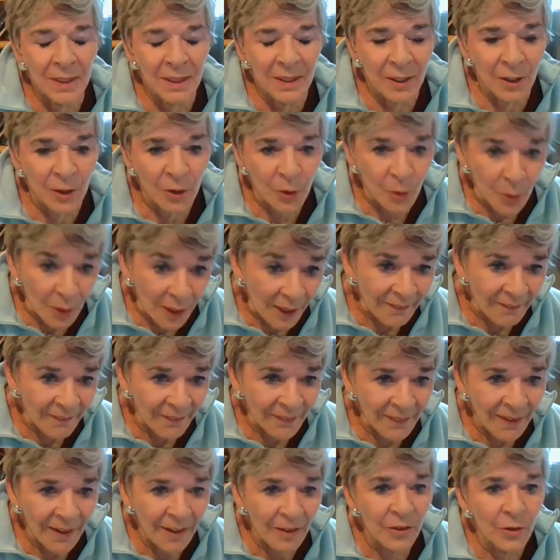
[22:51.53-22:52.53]
a
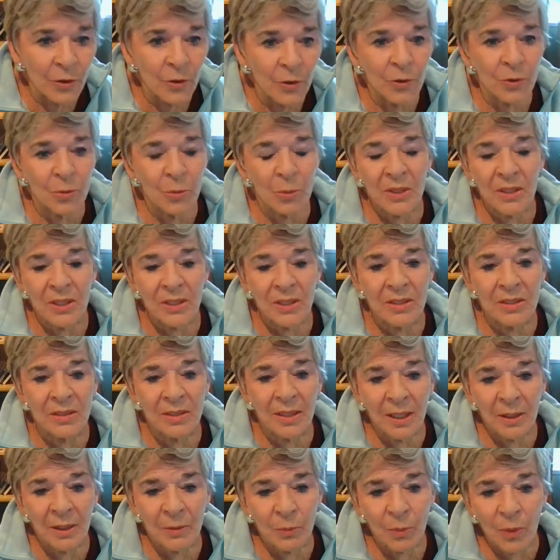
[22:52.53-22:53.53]
grandfather who with his
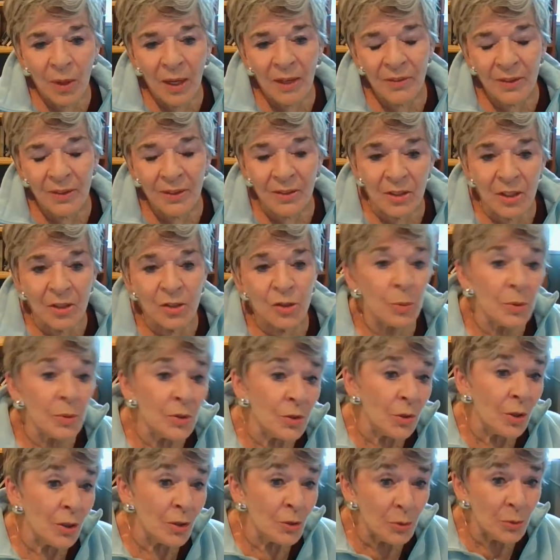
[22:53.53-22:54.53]
second wife at lunch would
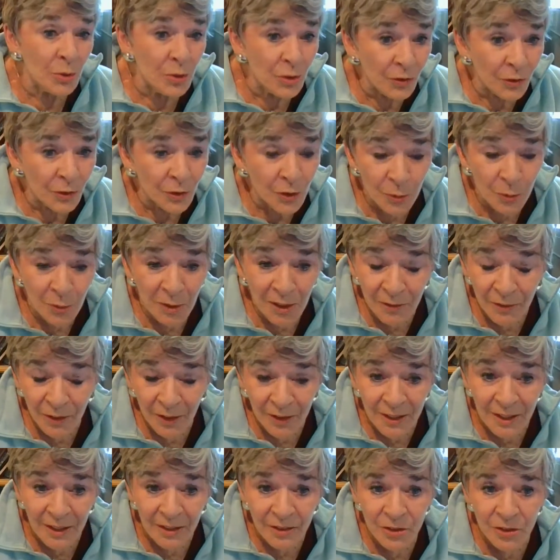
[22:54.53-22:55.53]
talk to his first wife
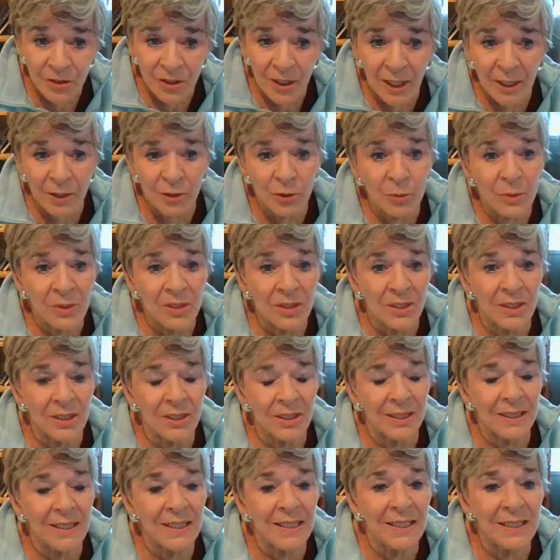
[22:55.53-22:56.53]
on the other side who was
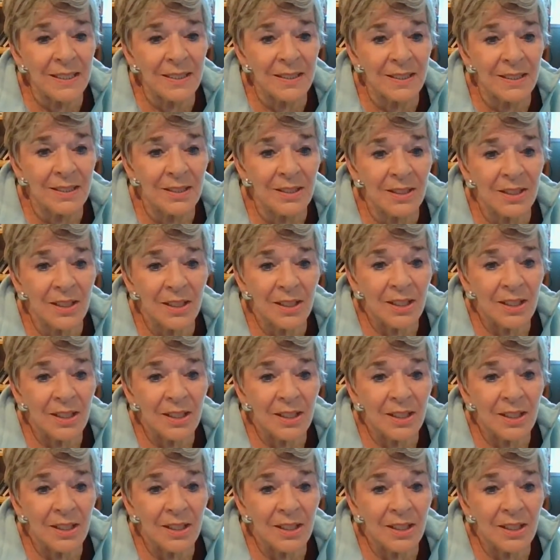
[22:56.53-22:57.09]
deceased.